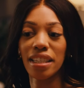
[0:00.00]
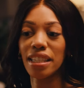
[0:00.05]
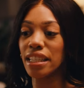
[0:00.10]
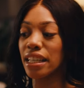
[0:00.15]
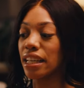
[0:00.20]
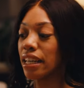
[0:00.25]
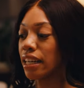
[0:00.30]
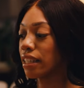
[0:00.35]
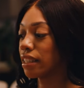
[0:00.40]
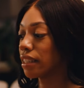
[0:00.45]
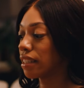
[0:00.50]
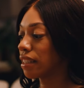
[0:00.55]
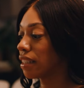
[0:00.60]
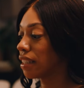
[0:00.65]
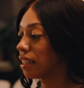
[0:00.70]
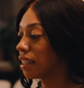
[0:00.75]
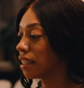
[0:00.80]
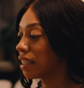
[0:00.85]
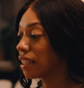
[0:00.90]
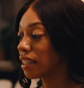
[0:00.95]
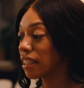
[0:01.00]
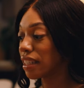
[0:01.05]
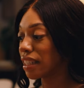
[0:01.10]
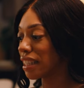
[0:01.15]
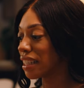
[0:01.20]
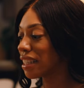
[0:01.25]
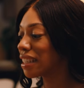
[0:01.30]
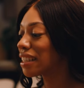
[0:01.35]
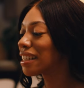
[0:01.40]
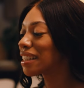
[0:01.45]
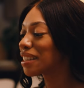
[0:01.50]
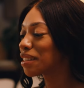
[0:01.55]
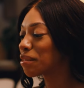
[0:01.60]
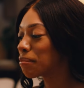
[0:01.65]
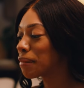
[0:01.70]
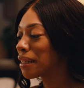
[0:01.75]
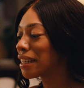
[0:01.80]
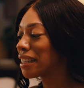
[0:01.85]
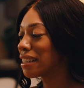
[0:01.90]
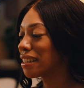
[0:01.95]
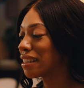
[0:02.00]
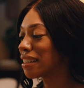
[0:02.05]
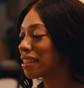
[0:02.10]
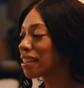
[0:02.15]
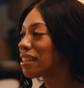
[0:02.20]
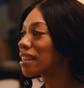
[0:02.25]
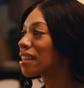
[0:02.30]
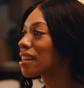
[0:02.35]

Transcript: Yeah, it has been